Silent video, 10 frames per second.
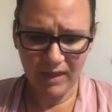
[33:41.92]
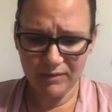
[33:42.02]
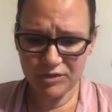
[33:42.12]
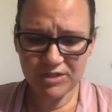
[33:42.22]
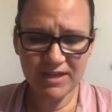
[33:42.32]

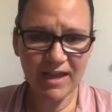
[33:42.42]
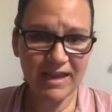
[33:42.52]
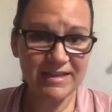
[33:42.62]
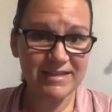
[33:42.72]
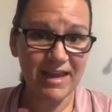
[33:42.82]
was just
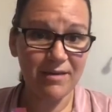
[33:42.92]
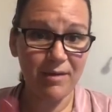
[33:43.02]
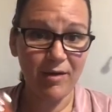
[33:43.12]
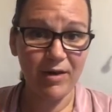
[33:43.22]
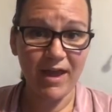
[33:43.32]
talking today
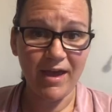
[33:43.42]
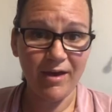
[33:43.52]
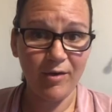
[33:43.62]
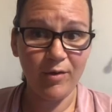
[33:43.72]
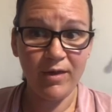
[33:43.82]
about
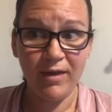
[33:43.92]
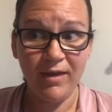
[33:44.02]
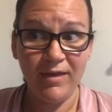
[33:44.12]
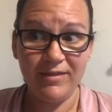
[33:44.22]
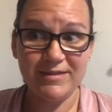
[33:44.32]
how
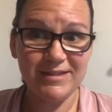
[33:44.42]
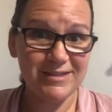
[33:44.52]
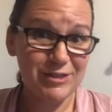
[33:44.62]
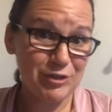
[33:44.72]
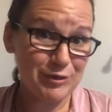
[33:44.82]
this
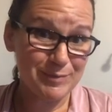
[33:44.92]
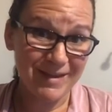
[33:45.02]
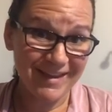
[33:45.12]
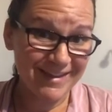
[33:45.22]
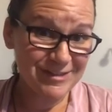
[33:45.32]
is the juice
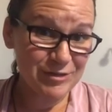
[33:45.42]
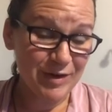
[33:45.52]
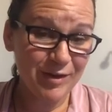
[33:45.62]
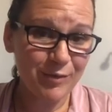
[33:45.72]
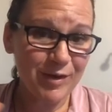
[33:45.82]
my kids
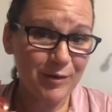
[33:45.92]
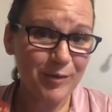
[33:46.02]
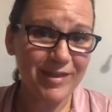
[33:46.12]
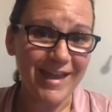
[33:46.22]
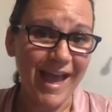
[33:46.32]
drink. We don't
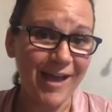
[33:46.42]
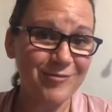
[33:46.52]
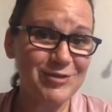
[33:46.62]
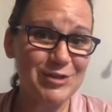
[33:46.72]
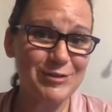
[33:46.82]
really
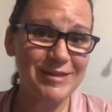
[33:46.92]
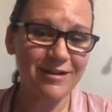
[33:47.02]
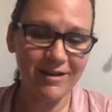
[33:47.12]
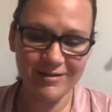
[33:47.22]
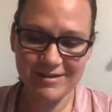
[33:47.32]
have juice in
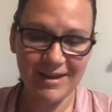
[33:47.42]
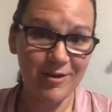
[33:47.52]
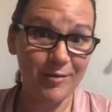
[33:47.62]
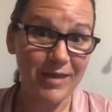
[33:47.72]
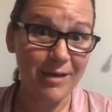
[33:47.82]
our house. I
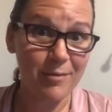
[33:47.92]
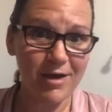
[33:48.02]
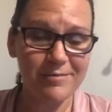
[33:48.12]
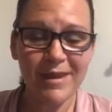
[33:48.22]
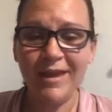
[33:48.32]
know I'm that
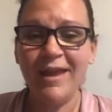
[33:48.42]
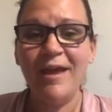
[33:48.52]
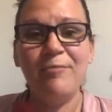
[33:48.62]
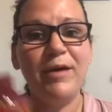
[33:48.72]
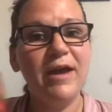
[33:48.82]
mom.
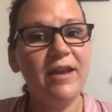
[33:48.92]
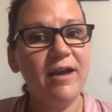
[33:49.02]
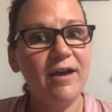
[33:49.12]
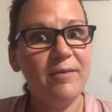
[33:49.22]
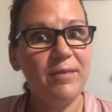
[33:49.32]
But
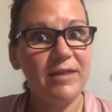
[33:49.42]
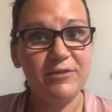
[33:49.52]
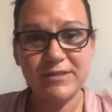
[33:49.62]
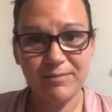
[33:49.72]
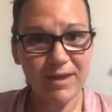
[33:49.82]
in
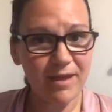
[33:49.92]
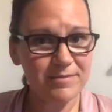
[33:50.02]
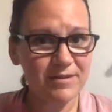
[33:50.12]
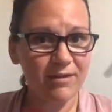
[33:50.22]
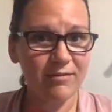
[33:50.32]
their sippy
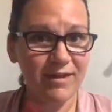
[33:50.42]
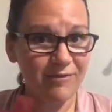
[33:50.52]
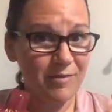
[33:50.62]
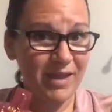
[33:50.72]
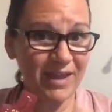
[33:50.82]
cups, I'll
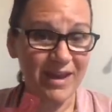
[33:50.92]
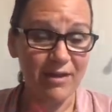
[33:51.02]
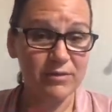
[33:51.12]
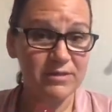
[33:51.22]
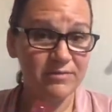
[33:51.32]
give them like an
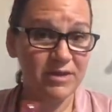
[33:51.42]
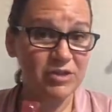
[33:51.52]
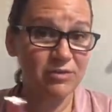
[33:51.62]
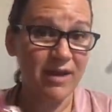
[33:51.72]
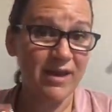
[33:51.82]
ounce of
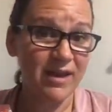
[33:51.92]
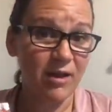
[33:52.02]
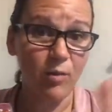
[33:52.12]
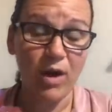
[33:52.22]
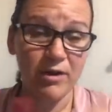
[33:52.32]
Ninja Red and
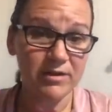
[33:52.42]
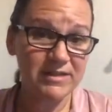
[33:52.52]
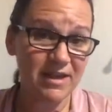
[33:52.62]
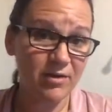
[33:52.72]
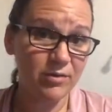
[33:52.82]
I'll water
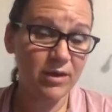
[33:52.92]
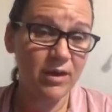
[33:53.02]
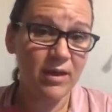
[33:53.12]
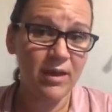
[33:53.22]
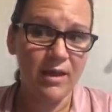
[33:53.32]
it down,
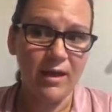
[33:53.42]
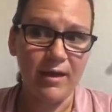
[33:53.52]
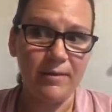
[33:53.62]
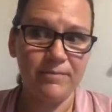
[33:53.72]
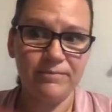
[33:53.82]

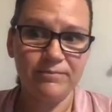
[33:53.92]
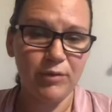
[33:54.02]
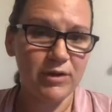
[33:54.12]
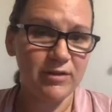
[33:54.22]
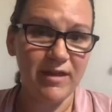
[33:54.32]

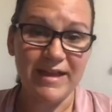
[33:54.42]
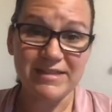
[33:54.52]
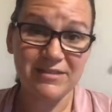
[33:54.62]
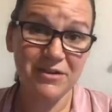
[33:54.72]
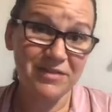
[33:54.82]
put a little
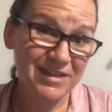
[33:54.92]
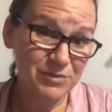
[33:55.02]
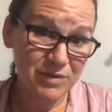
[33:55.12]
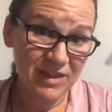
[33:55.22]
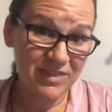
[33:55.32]
ice in there, and
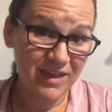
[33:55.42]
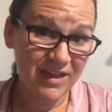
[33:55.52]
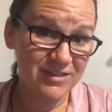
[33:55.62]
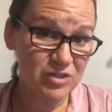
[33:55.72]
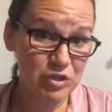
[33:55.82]
that's what they
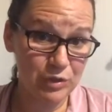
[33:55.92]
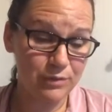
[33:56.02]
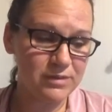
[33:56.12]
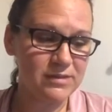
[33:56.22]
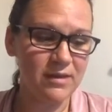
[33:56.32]
think is
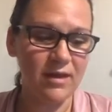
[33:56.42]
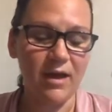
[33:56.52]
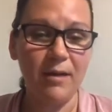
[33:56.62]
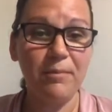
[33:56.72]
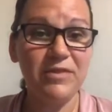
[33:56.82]
juice.
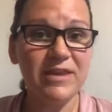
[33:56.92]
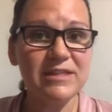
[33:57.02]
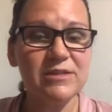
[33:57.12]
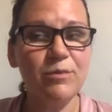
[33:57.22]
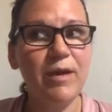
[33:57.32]
But
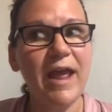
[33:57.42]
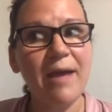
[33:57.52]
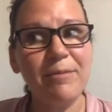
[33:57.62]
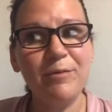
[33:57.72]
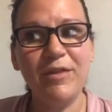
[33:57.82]
this, what
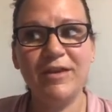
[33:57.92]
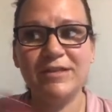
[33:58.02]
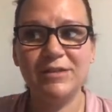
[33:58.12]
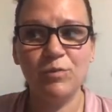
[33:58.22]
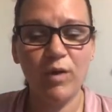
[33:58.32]
happened with
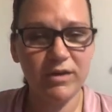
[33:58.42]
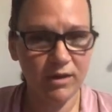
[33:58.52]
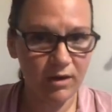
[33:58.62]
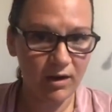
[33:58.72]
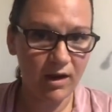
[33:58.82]
us is one
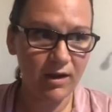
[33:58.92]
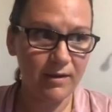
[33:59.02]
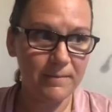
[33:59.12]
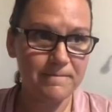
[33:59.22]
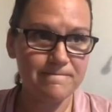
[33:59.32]
year,
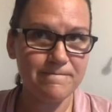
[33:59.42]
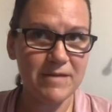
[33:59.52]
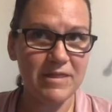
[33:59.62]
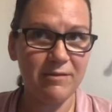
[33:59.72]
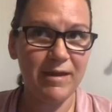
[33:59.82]

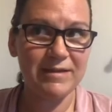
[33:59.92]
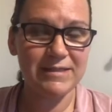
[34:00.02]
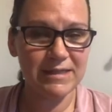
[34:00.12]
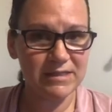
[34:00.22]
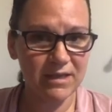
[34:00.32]
I think we
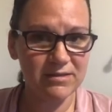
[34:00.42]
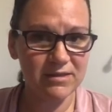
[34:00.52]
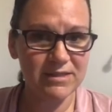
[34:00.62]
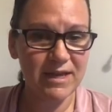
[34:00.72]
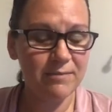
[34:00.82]
had six kids
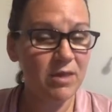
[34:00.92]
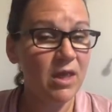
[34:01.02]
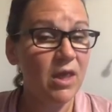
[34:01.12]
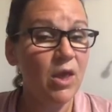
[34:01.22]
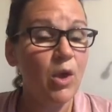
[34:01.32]
at the time,
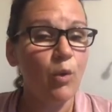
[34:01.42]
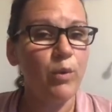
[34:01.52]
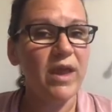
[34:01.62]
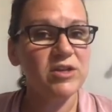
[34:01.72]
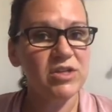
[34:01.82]

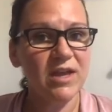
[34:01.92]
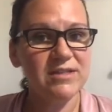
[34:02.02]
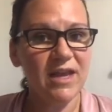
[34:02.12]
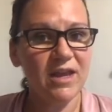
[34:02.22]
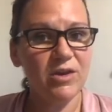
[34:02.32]
we actually
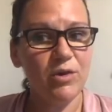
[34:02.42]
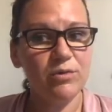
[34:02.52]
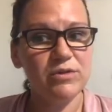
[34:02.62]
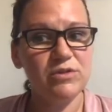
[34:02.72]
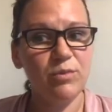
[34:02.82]
got
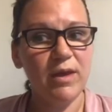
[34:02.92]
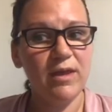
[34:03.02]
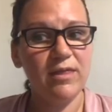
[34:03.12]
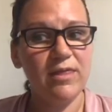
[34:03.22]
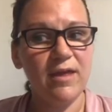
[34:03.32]
diagnosed
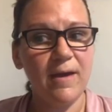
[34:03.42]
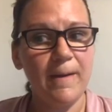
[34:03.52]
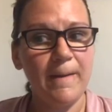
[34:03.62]
with